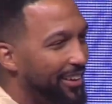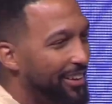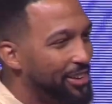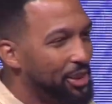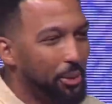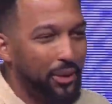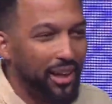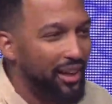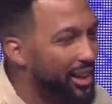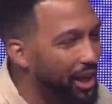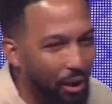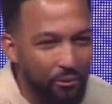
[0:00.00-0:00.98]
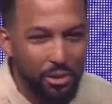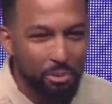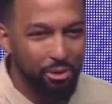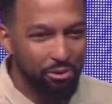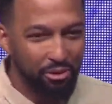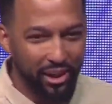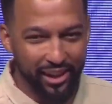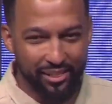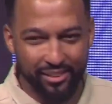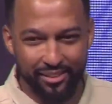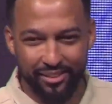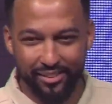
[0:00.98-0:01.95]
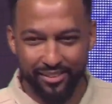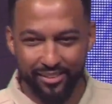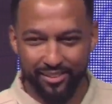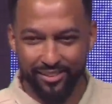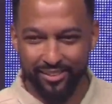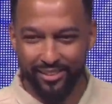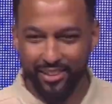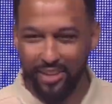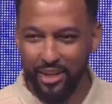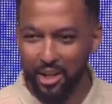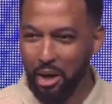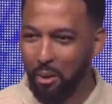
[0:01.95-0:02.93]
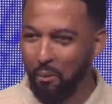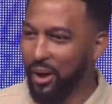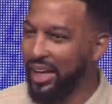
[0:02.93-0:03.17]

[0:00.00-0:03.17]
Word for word: to an uncomfortable faith. When